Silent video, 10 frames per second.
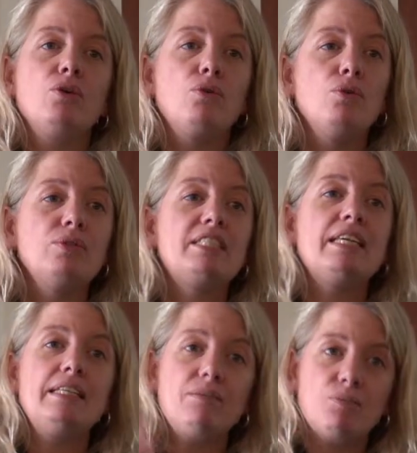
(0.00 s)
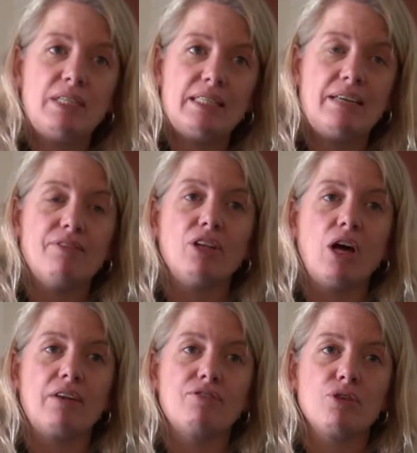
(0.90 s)
who didn't receive a
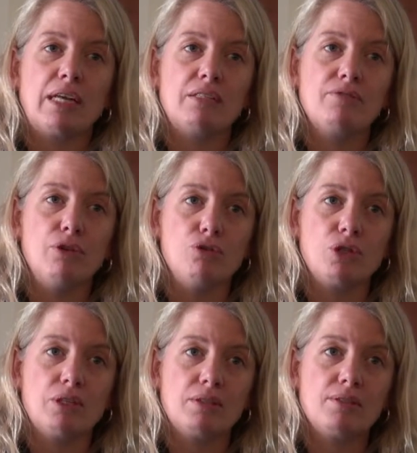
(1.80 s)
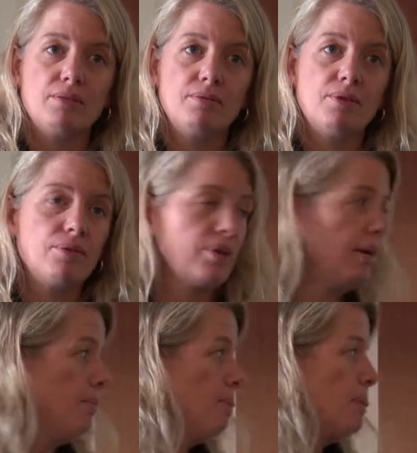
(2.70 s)
lot of transfusions. Okay?